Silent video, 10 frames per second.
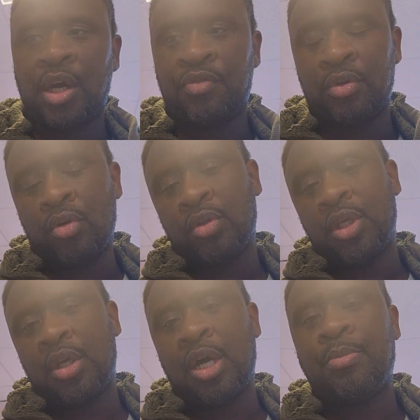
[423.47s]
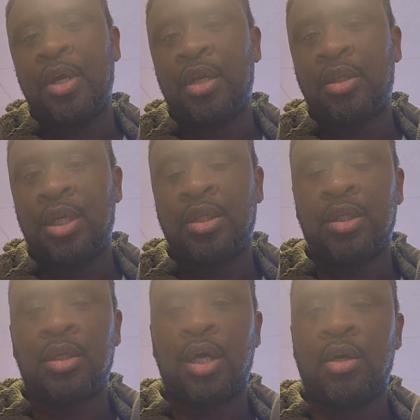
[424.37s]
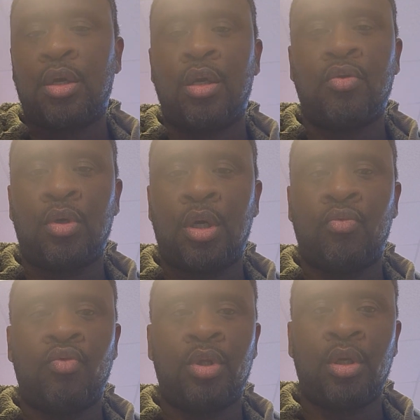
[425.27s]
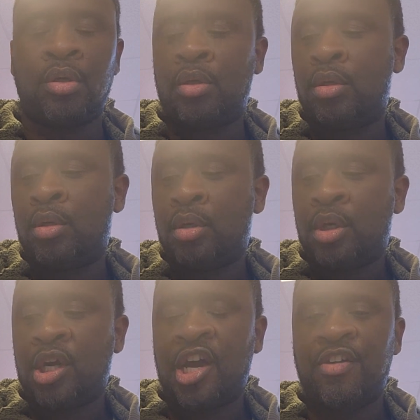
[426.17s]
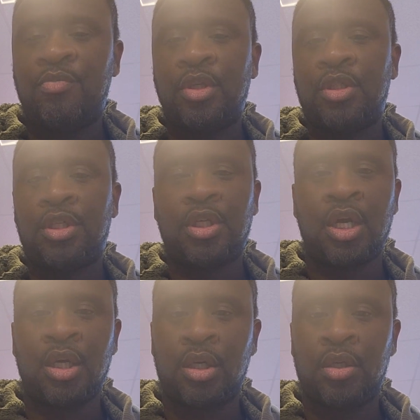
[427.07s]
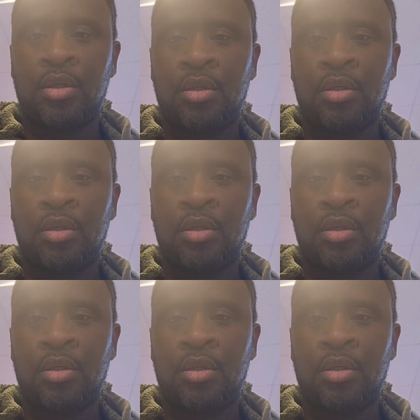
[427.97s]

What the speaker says: Like, for those that are not paying attention, I don't really have much to say.